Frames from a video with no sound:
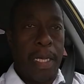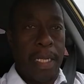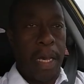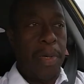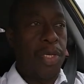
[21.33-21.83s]

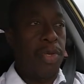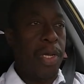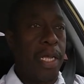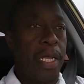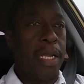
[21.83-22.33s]
and
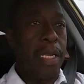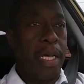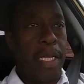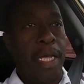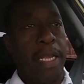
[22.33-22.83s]
demonstrating
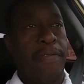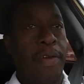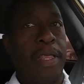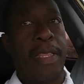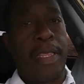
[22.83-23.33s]
the
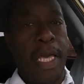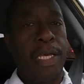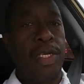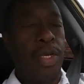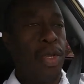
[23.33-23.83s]
different
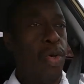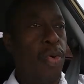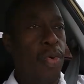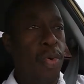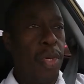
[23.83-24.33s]
things you
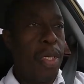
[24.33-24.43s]
do